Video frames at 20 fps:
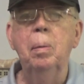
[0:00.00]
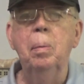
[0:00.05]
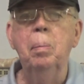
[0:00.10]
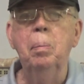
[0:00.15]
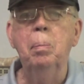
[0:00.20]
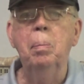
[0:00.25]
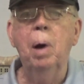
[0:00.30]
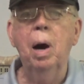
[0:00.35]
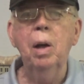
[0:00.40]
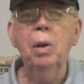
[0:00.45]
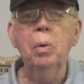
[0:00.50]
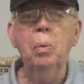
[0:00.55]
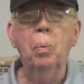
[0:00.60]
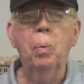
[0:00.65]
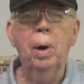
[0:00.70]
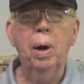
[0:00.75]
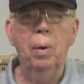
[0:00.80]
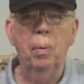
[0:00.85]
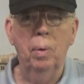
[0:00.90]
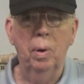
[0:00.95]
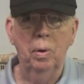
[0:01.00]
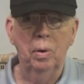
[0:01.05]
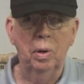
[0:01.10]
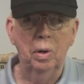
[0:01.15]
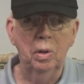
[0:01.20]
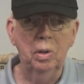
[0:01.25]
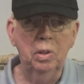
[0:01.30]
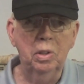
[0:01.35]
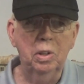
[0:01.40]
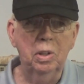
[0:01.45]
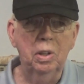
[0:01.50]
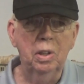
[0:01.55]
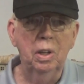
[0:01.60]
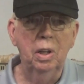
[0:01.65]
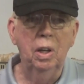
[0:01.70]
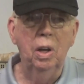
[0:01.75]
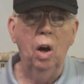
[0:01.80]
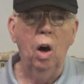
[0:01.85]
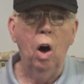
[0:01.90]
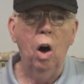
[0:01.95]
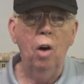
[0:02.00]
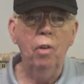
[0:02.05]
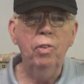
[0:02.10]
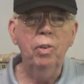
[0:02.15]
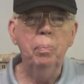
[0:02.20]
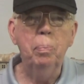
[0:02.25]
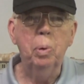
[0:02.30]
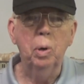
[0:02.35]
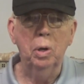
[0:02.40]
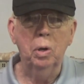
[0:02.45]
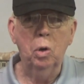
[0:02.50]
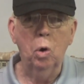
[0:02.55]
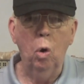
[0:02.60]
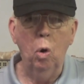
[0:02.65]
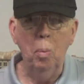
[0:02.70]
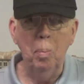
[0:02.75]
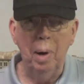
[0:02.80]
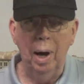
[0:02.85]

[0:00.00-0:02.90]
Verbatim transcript: Model railroaders often put coal